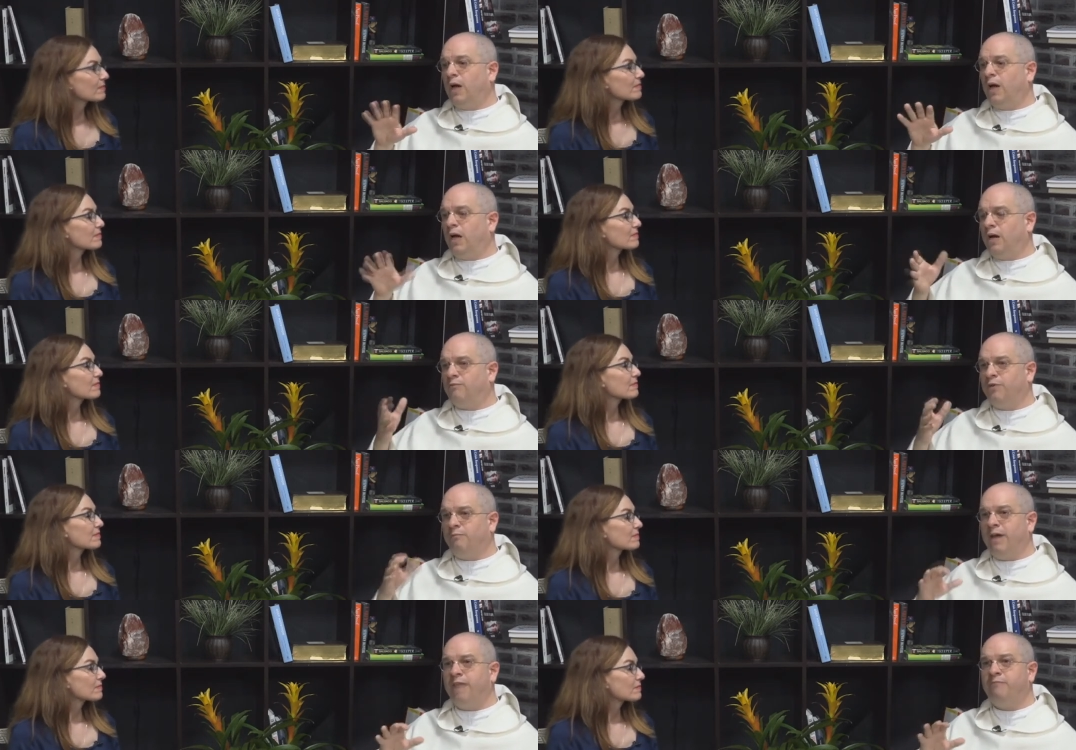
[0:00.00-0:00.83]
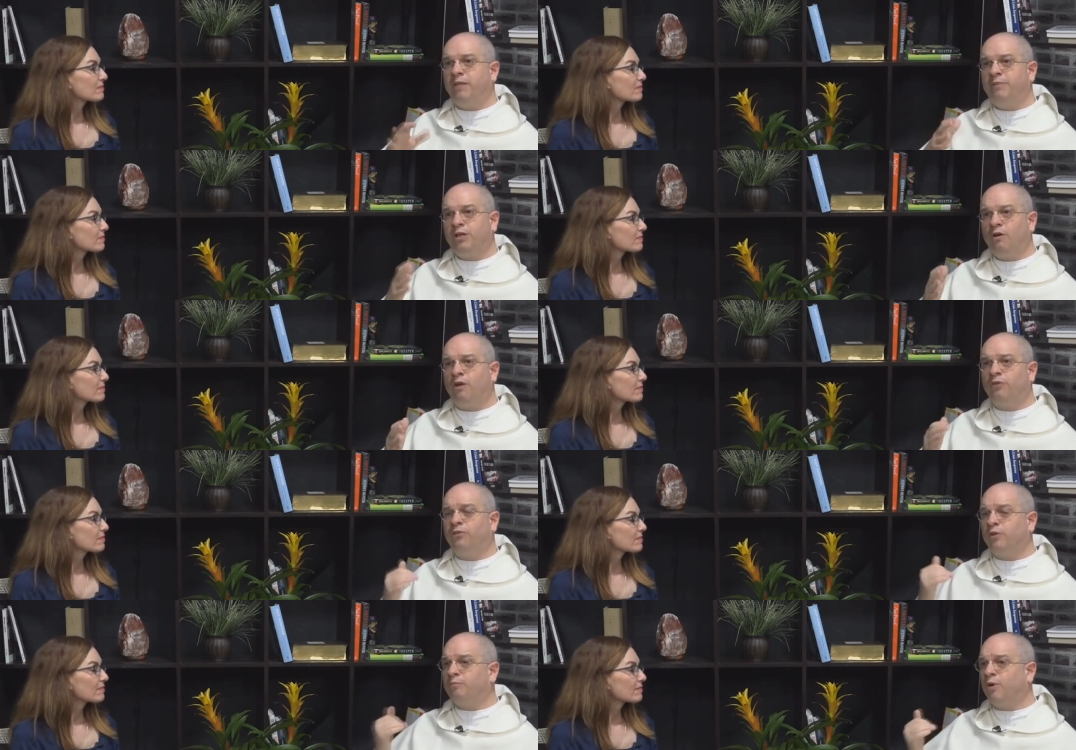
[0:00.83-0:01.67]
Speaker 1: uh, of the men may be
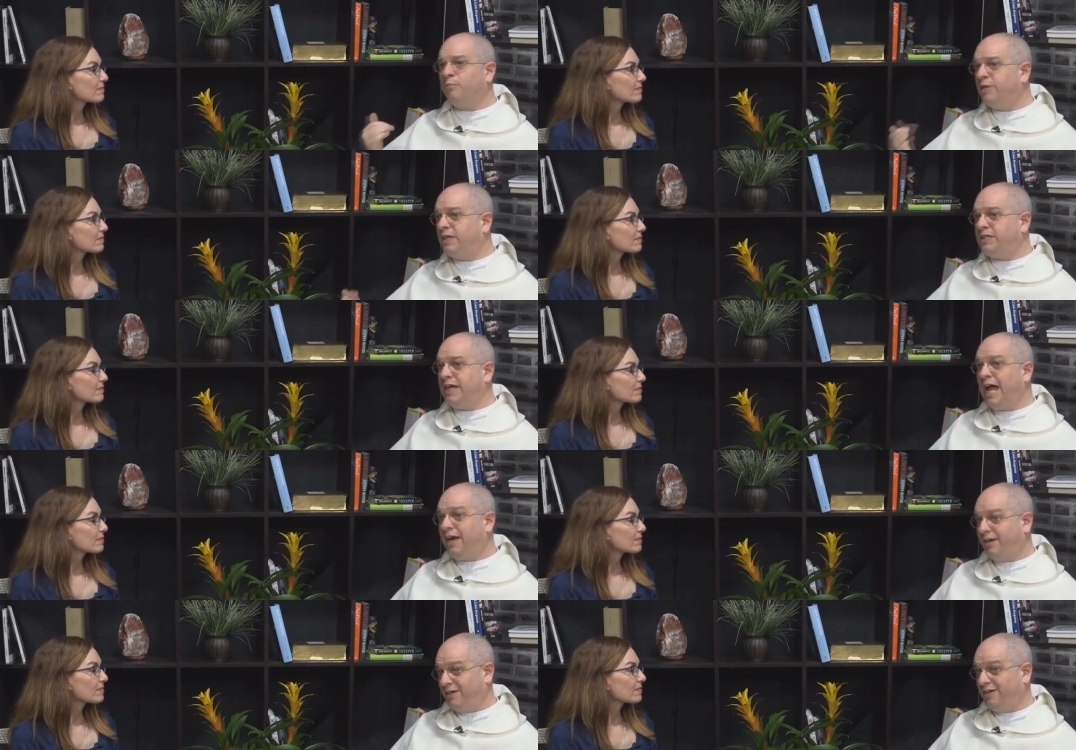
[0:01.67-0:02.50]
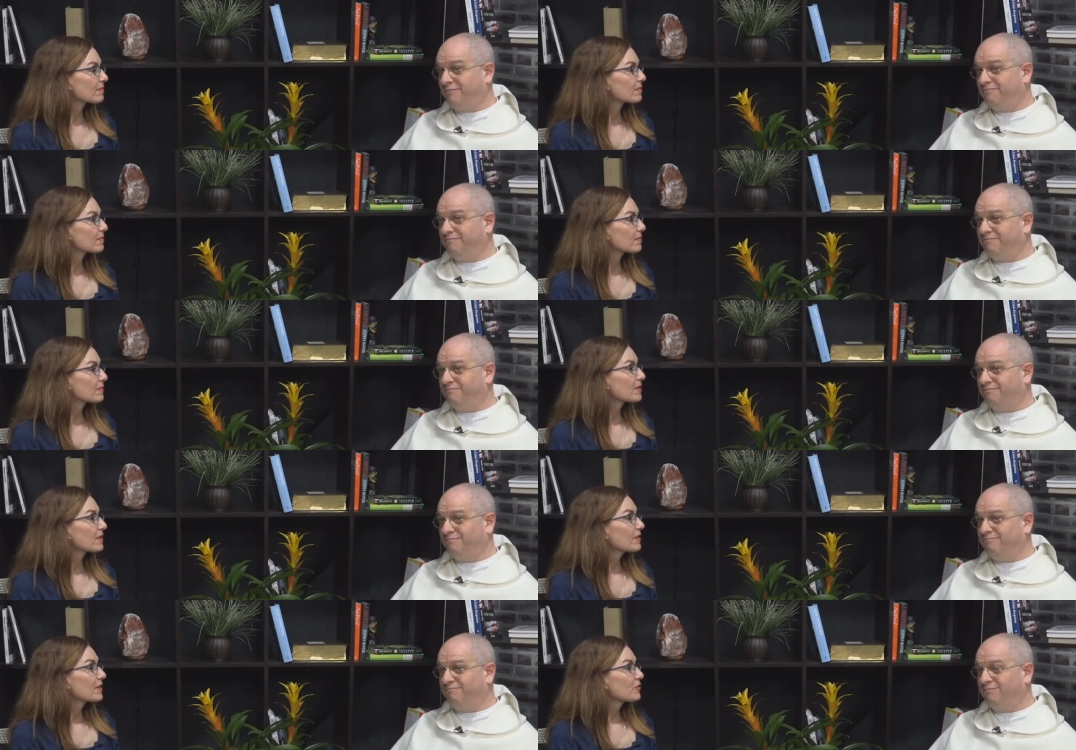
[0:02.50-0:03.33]
called to the permanent diaconate.
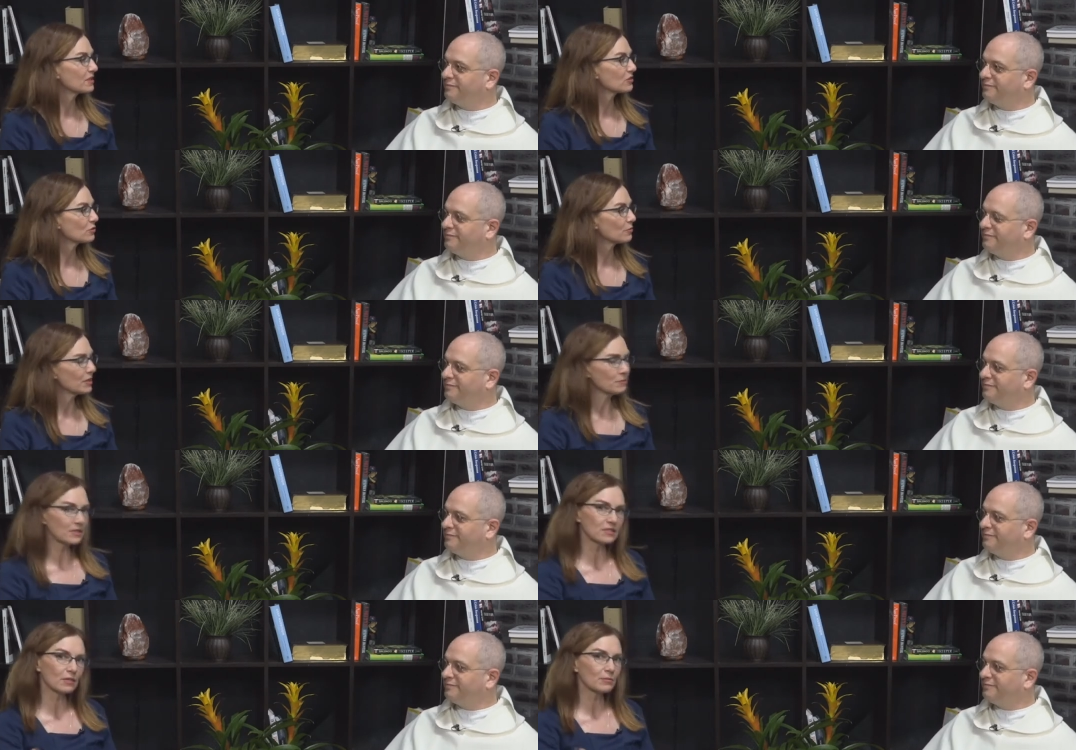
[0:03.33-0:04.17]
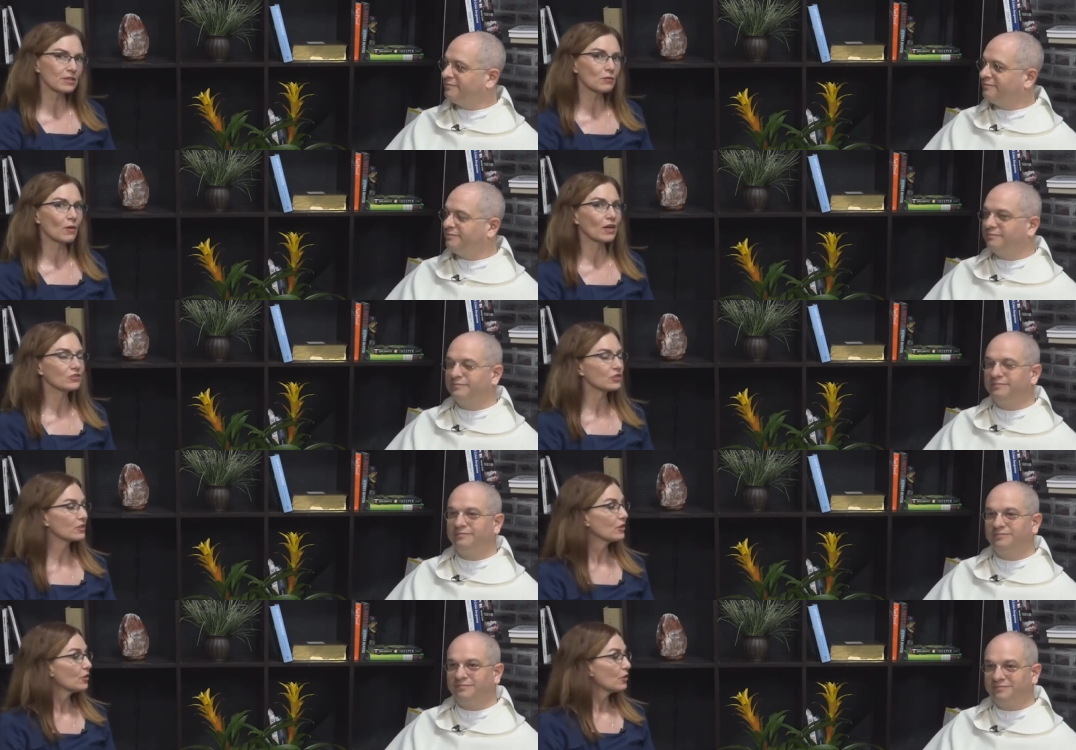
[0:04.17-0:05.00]
Speaker 2: Because there might be somebody
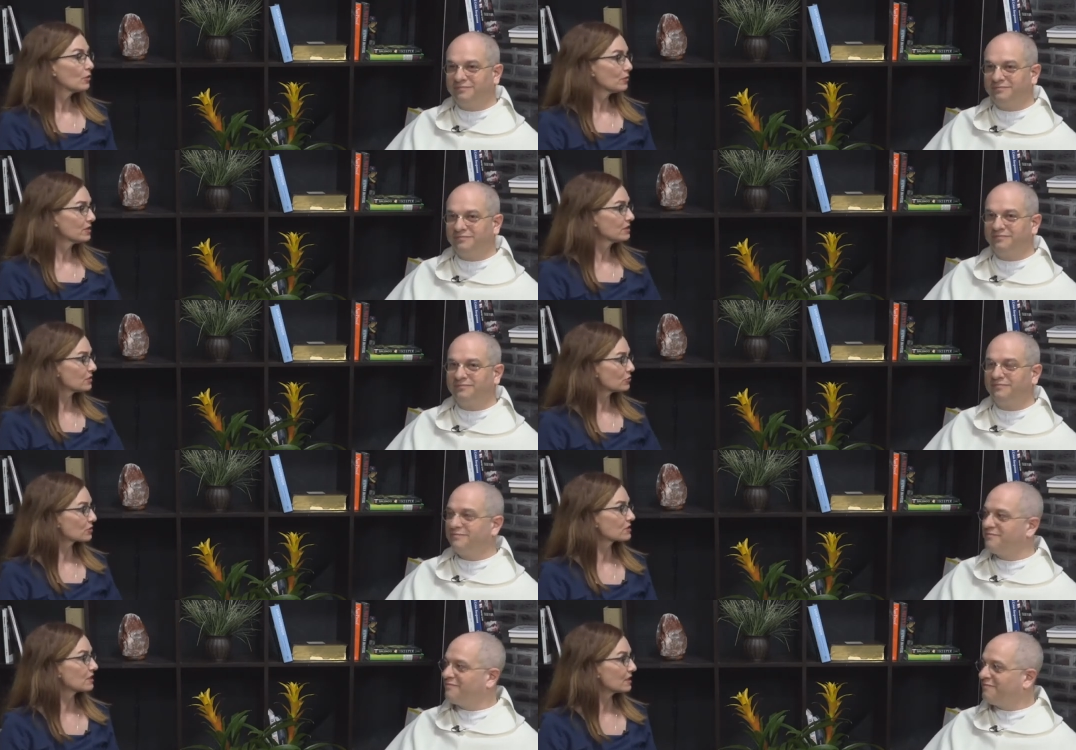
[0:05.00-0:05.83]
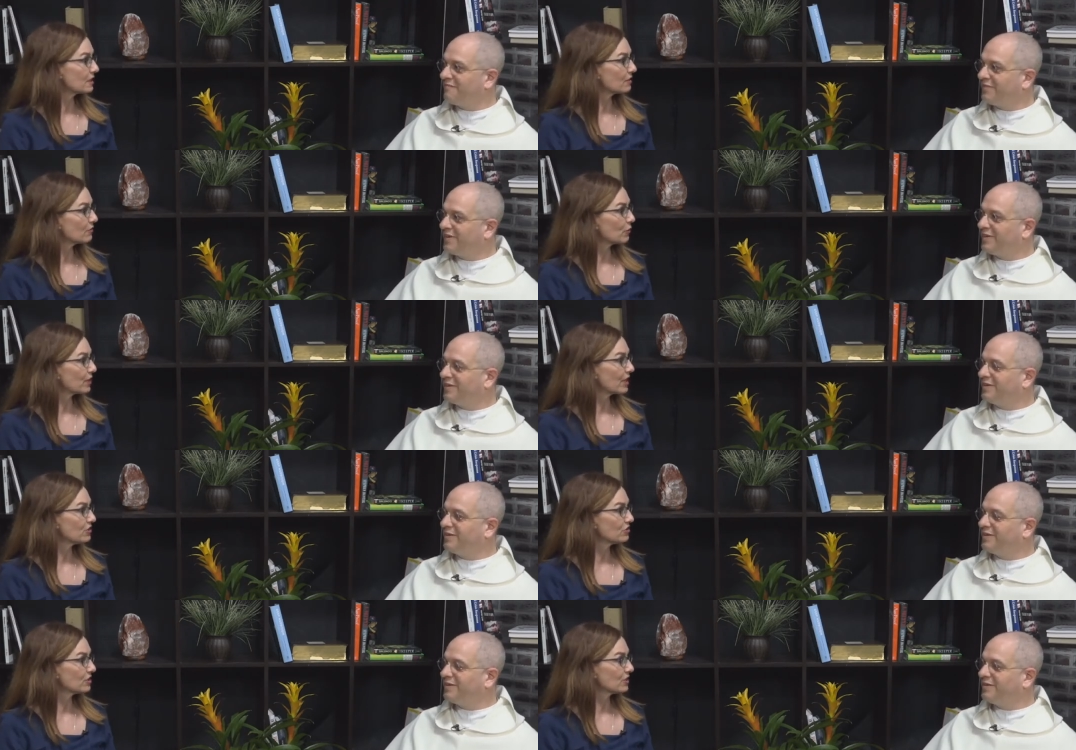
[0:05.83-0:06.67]
watching who is interested in a
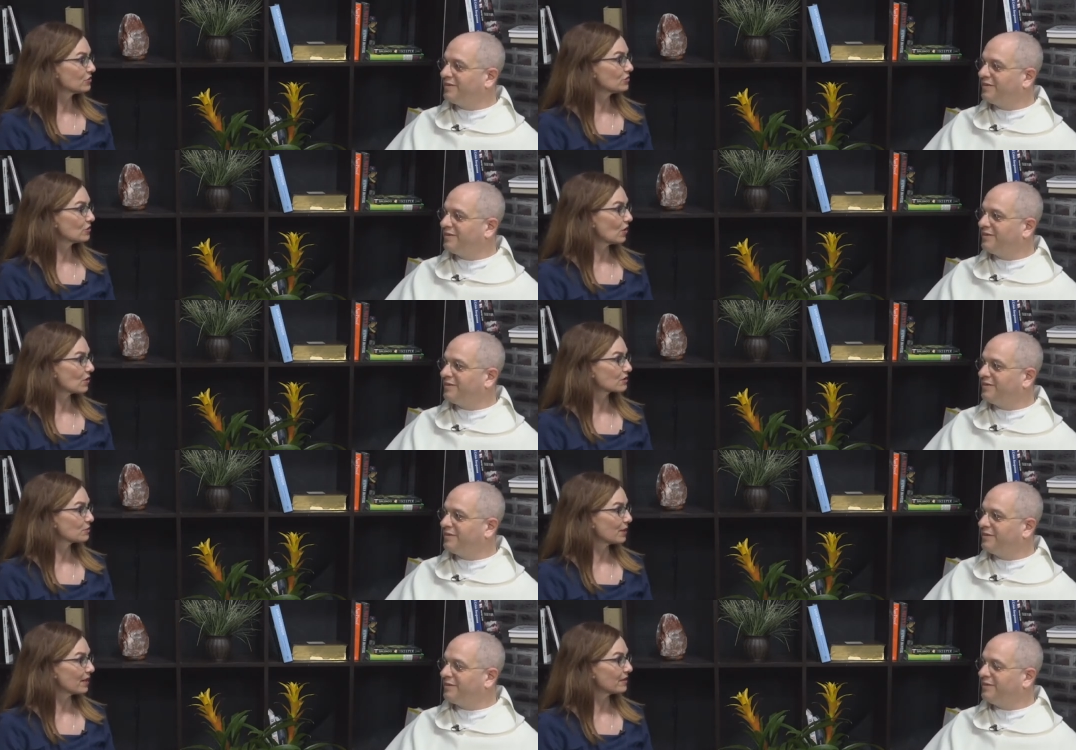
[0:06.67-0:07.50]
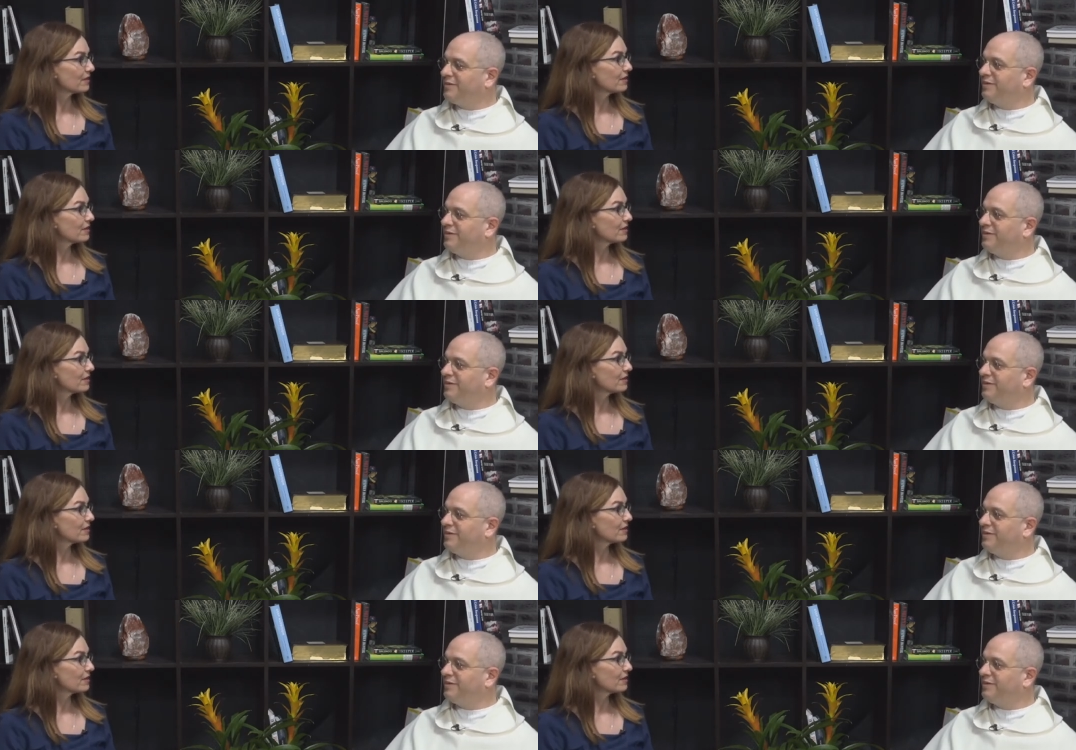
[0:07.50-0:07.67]
vocation, as you talked about